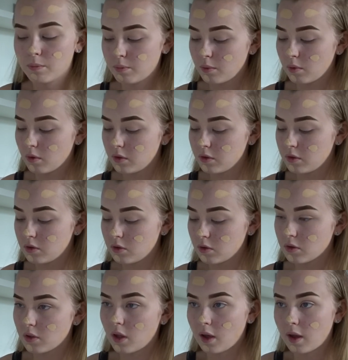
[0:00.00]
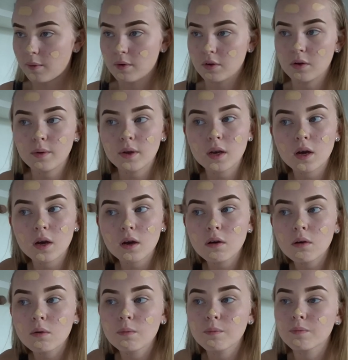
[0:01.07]
But this is just how I do it
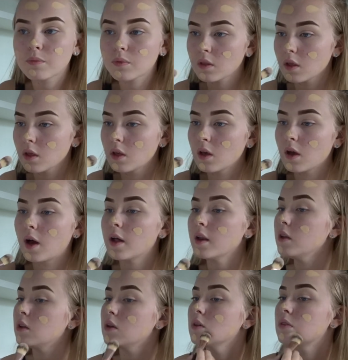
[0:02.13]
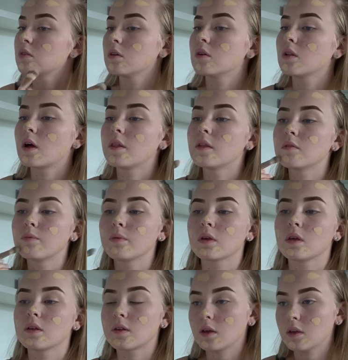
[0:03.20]
now. I didn't used to do it like this,
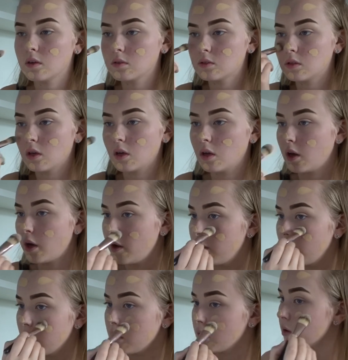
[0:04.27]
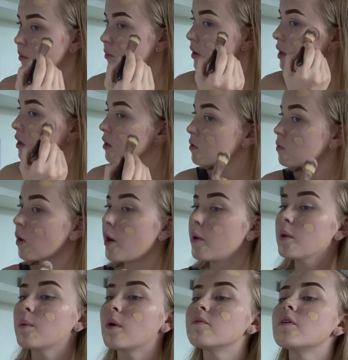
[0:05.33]
because I used to only, when I used
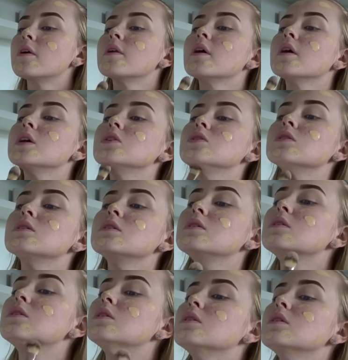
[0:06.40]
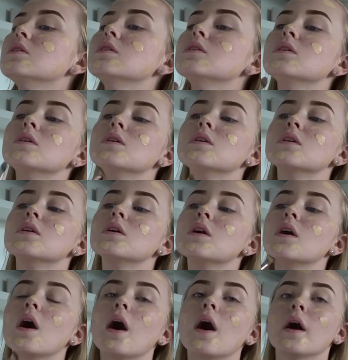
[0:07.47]
only one foundation,
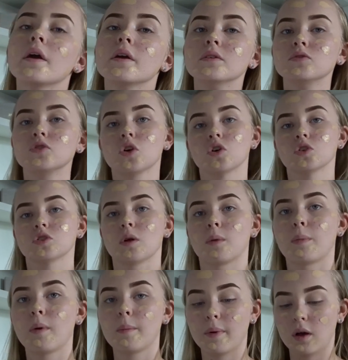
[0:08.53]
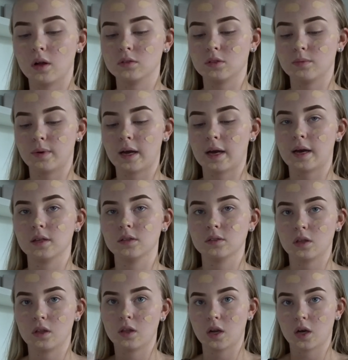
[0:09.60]
I just pump it onto my
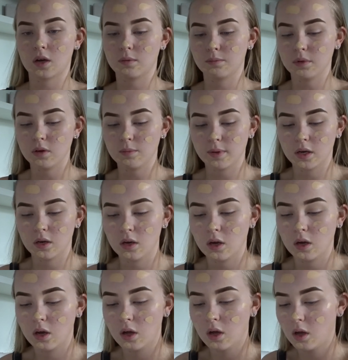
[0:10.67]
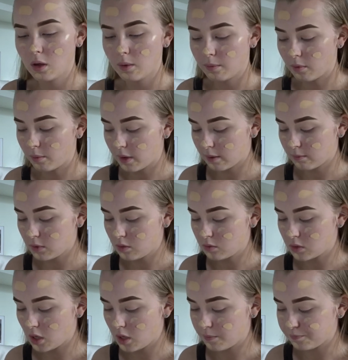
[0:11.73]
hand and then I beauty blend it. But when I'm
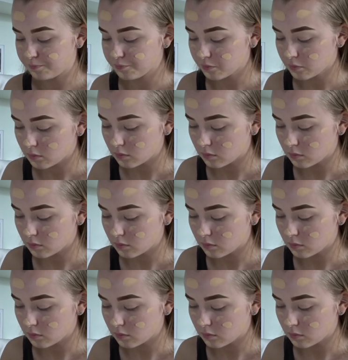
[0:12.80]
using